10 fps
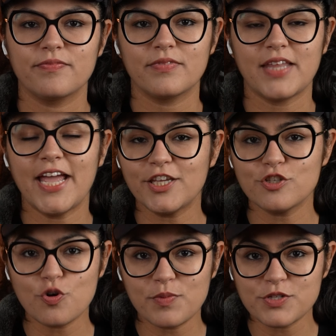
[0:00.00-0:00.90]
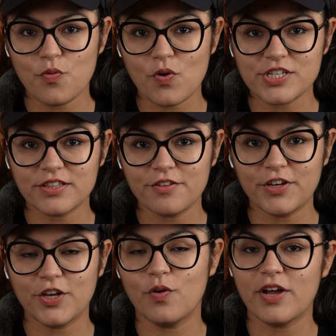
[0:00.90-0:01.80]
Thank you so much for watching the
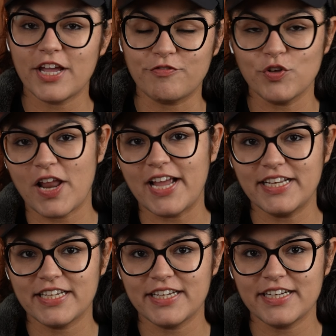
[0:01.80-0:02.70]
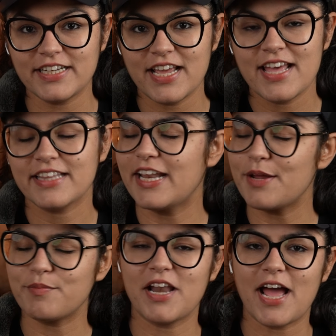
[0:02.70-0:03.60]
video. If you liked it, then
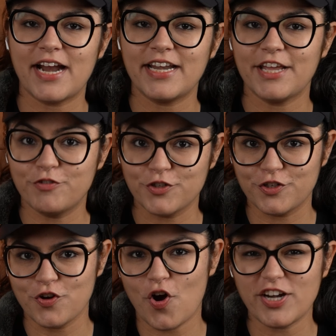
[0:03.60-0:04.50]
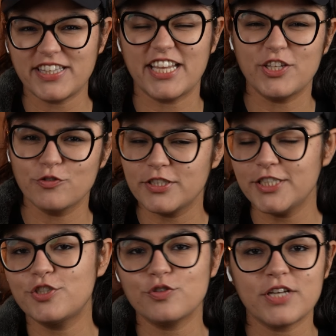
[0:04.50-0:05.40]
I'm glad. If you did not, then you
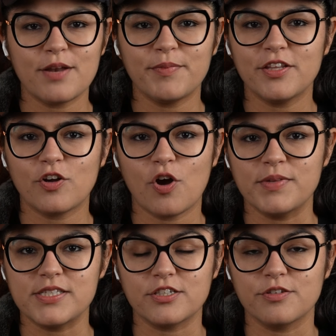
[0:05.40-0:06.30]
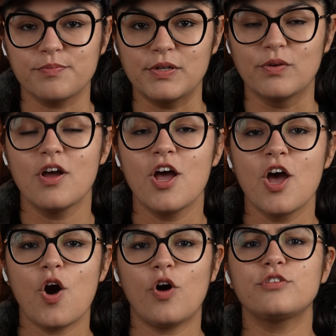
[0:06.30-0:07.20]
need to tell me in the comment section below.
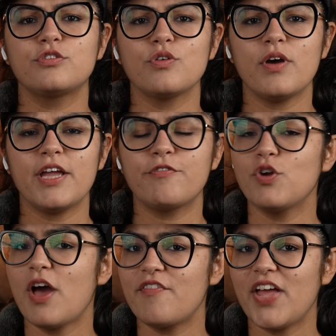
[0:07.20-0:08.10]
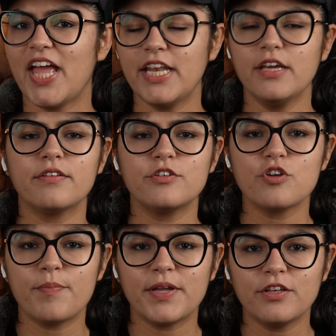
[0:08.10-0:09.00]
Also, if you have any other
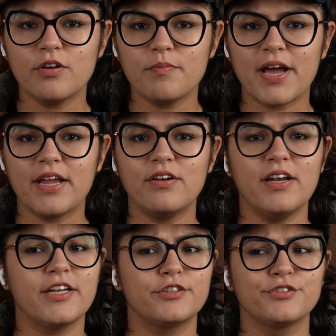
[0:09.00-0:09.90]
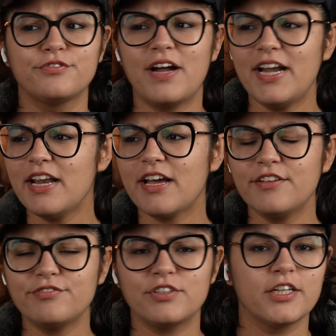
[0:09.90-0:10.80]
topic in your mind related to
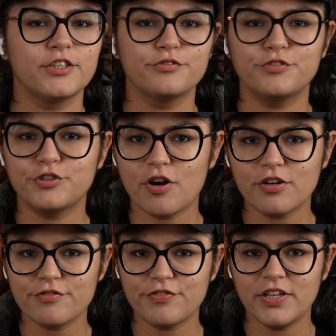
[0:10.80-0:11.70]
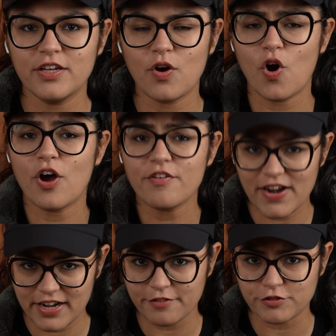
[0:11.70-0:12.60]
wildlife, related to photography or
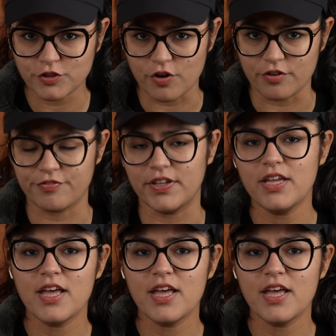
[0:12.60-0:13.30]
wildlife photography,